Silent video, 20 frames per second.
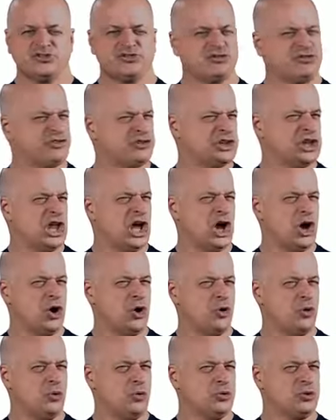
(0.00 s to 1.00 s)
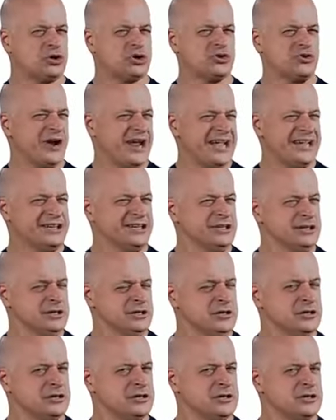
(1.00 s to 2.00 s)
flow greater
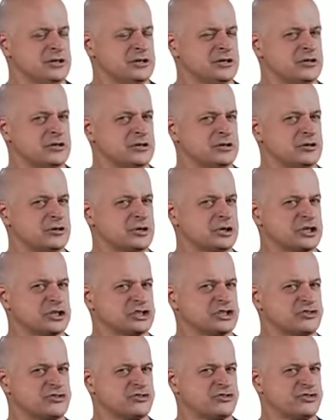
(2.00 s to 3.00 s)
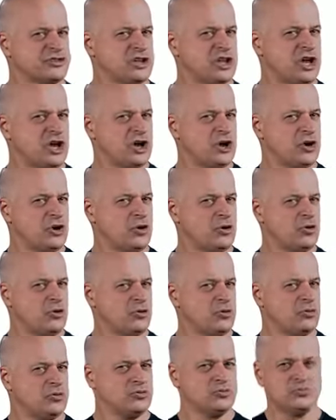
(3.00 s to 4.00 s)
or is
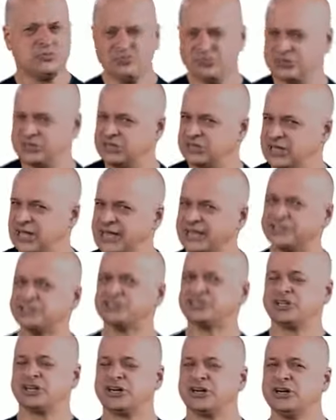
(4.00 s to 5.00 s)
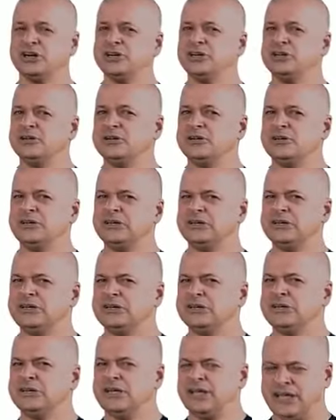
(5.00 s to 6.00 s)
flow lesser
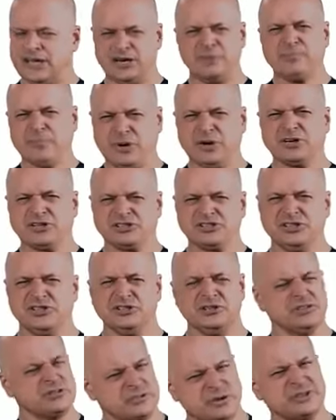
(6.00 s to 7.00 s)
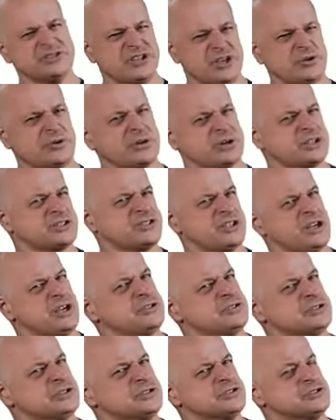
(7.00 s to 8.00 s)
in a person who has aortic
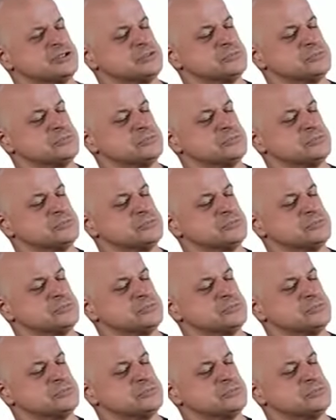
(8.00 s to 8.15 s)
stenosis?